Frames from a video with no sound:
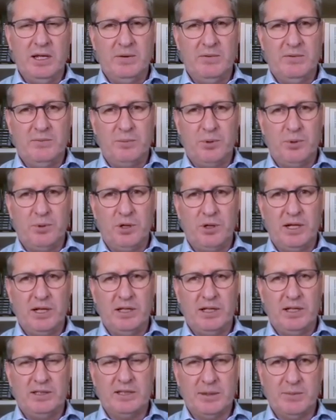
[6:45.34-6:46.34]
putting in
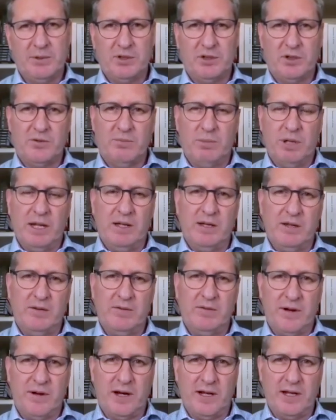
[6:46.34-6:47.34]
some sort of blended
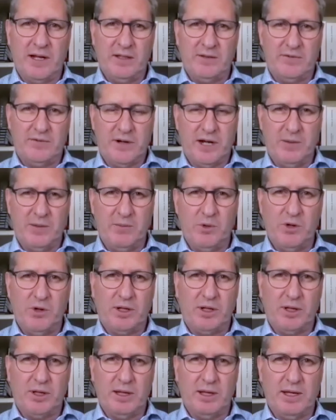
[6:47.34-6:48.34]
finance
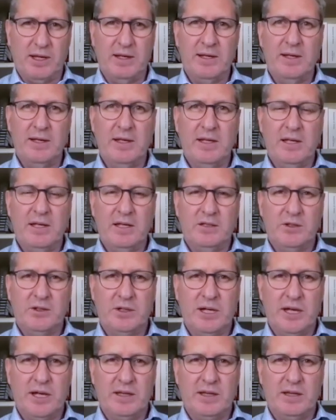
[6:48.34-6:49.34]
framework there to
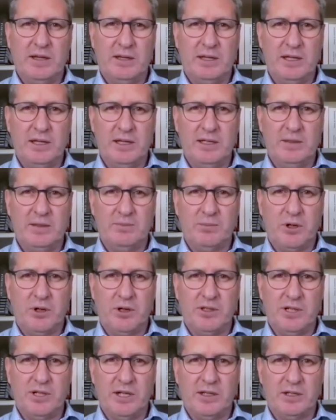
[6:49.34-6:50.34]
get these
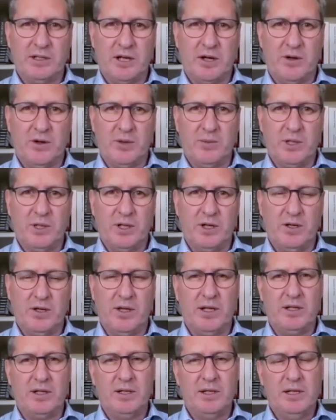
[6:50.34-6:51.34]
projects going. We know
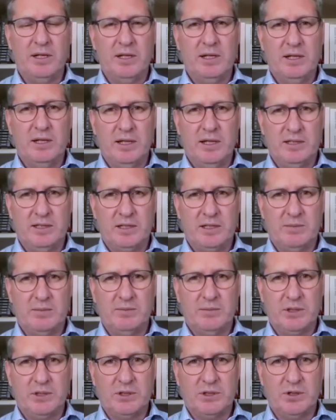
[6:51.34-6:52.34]
that
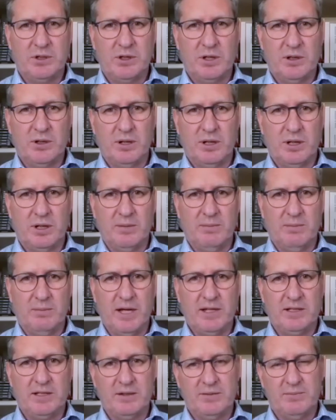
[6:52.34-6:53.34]
Eskom's got a
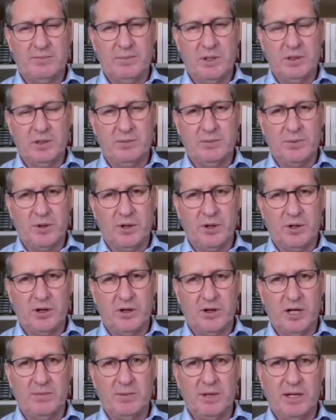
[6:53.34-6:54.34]
massive build
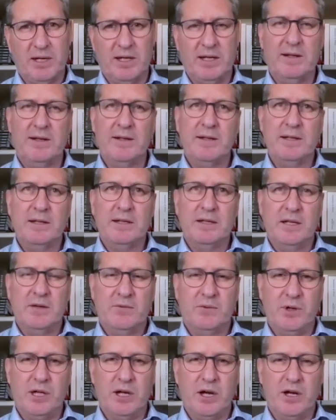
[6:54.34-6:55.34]
program ahead. If
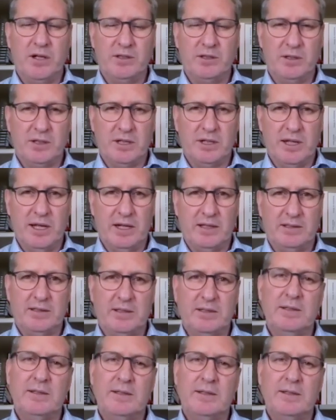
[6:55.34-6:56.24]
we're going to connect